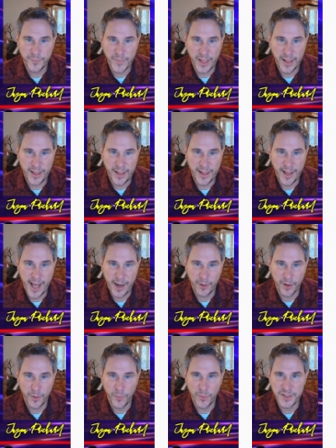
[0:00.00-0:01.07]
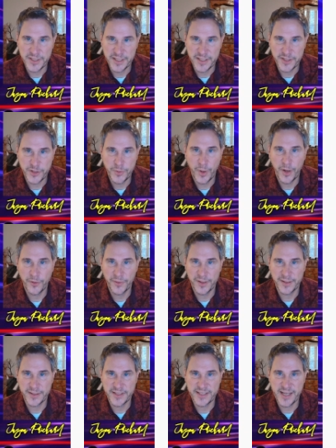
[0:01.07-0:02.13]
uh, I don't know, what is this,
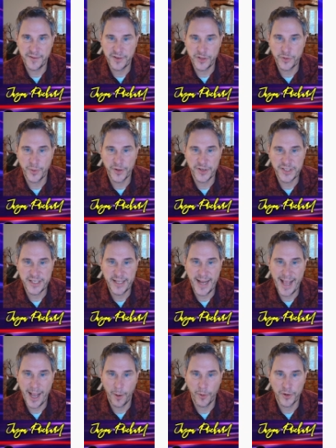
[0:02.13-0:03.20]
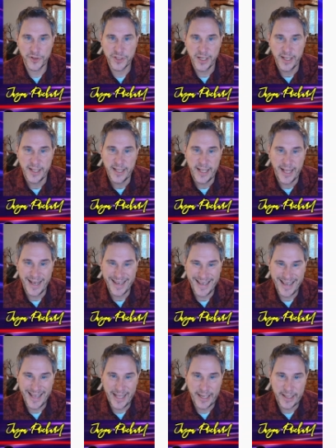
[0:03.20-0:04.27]
207, 210 hours.
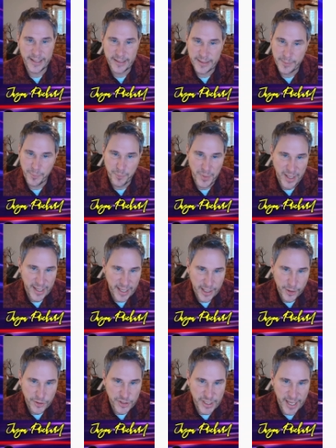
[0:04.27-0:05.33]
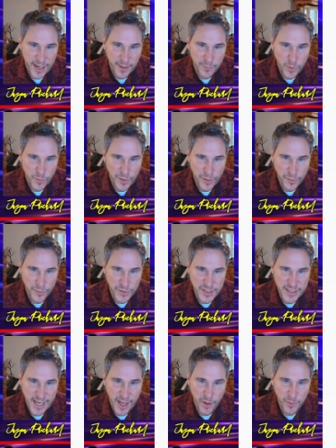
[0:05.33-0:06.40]
Again, big energy kind of moving through the
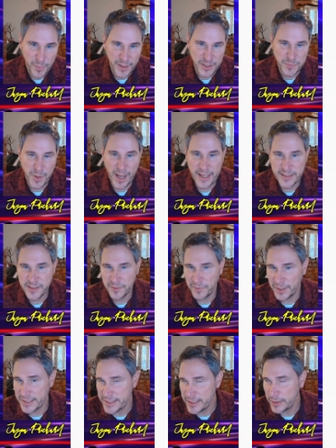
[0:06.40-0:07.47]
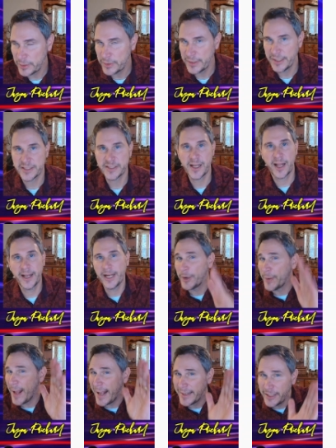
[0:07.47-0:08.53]
south, but it's positively tilted. It's not
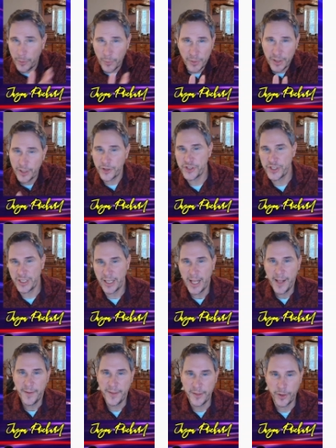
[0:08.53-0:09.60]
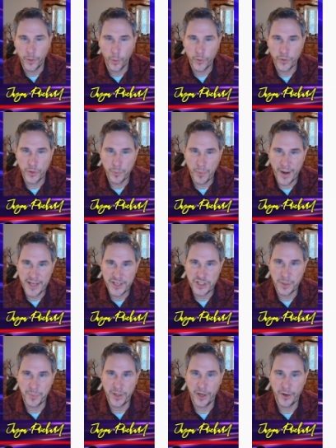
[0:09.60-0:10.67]
interacting with energy in the northern branch
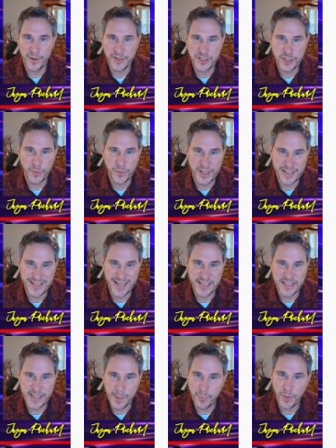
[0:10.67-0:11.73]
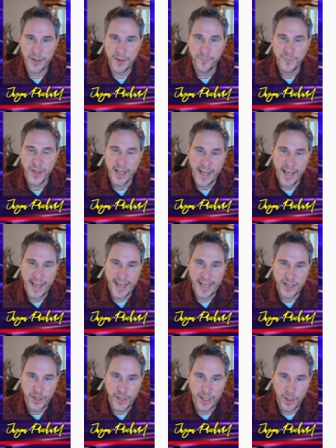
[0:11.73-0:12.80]
up here, and so they stay separate.
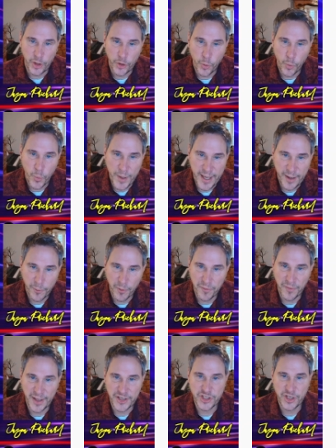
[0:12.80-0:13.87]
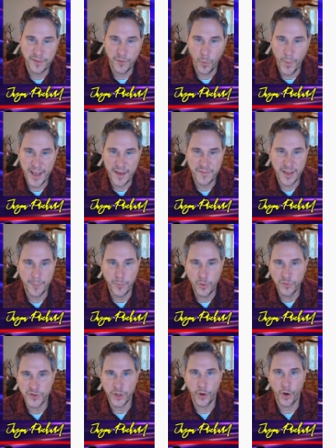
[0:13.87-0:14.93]
And you get a little weak reflection of a wave that
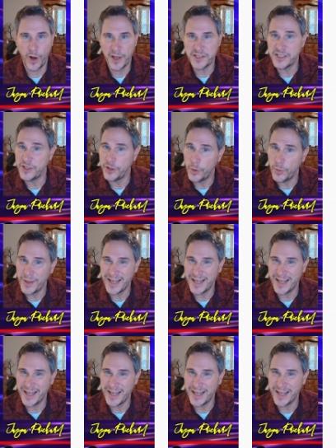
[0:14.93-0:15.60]
moves across, and you don't get